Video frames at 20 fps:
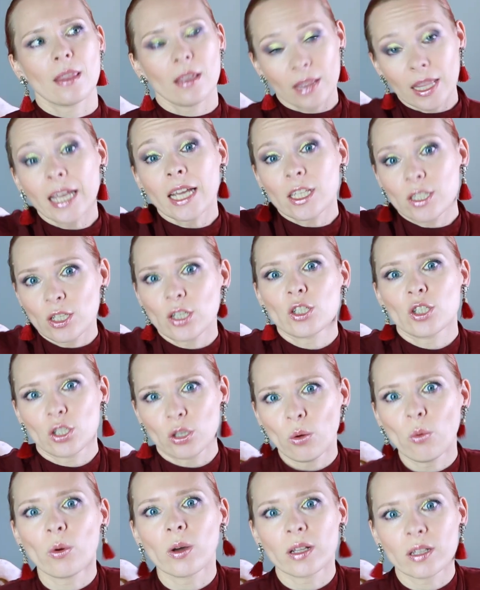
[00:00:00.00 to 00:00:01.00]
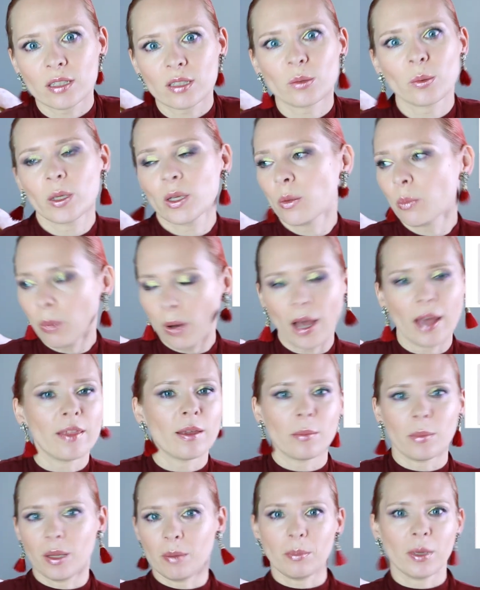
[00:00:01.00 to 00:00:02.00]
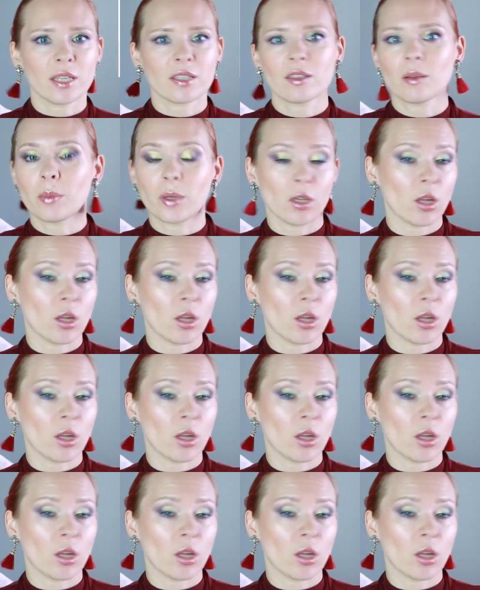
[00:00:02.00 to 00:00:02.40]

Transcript: like essential oils, when you buy them and mix them,